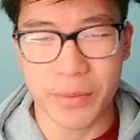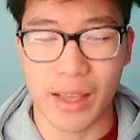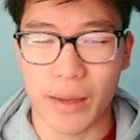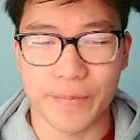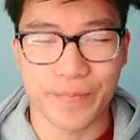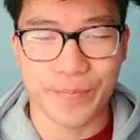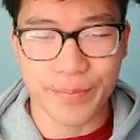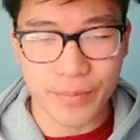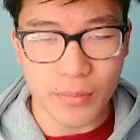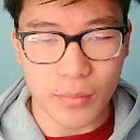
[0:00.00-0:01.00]
like that.
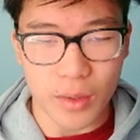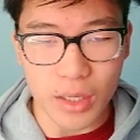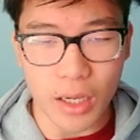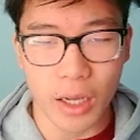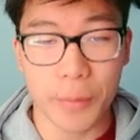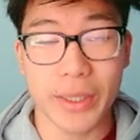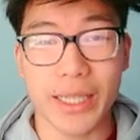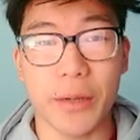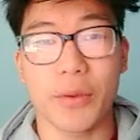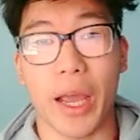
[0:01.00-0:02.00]
The
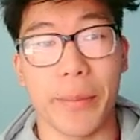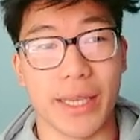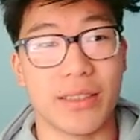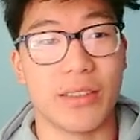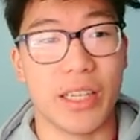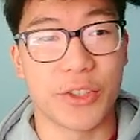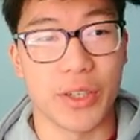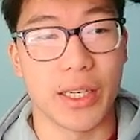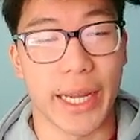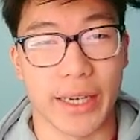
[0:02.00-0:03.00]
setup time is
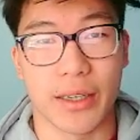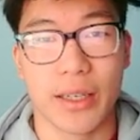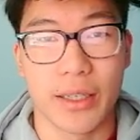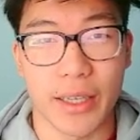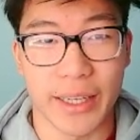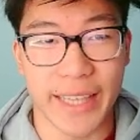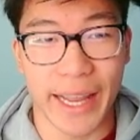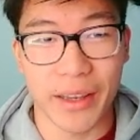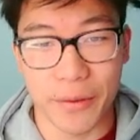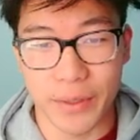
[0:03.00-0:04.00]
literally like a
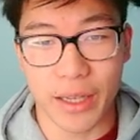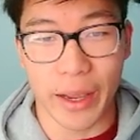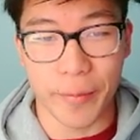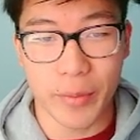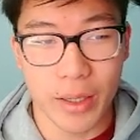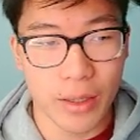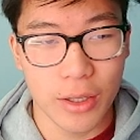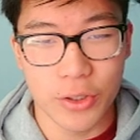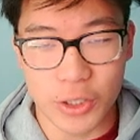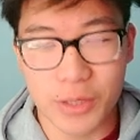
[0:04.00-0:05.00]
tenth of the time,
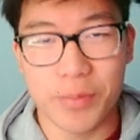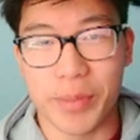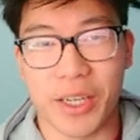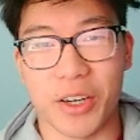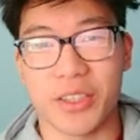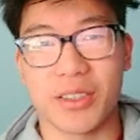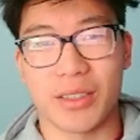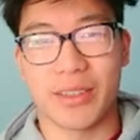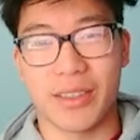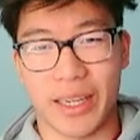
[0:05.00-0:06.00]
just because
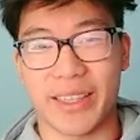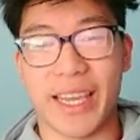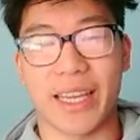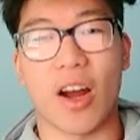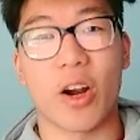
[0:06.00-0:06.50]
like they can